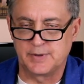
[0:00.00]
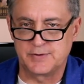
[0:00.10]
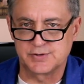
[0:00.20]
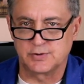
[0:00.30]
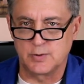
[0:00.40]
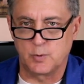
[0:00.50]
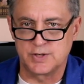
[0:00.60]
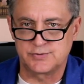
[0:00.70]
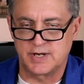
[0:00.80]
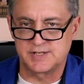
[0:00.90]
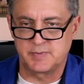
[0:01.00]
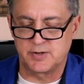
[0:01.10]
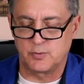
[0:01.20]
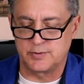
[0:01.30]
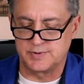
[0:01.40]
but there's only one
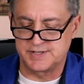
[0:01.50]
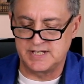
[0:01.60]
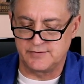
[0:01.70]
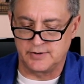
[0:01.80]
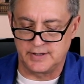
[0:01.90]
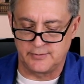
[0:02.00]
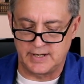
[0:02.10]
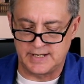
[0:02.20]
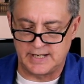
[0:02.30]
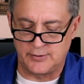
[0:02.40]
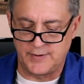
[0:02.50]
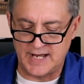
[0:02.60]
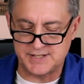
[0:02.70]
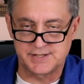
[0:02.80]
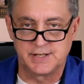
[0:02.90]
transmitter, one receiver. And right now
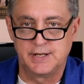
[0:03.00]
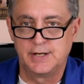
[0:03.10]
that's